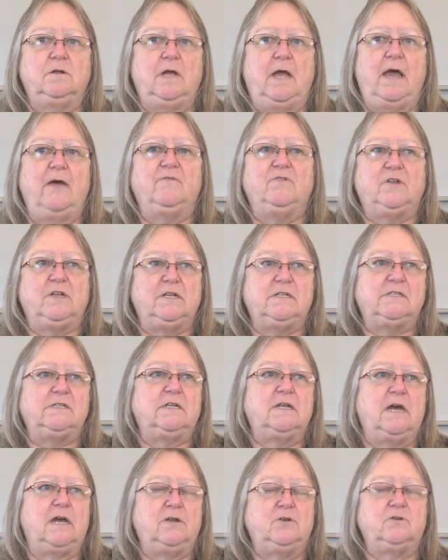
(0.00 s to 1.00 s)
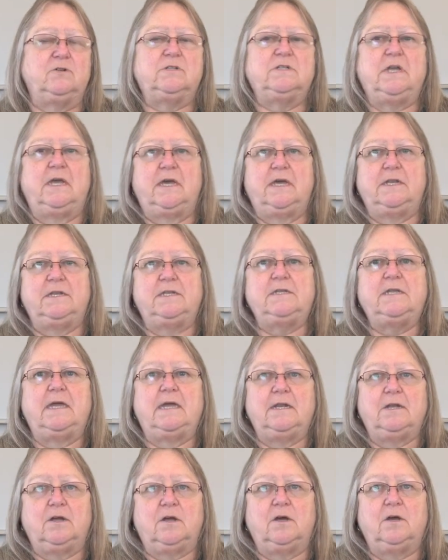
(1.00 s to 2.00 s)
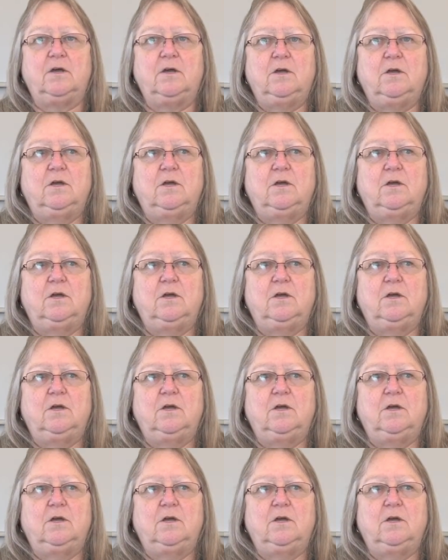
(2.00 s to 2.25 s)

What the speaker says: evidence and understand data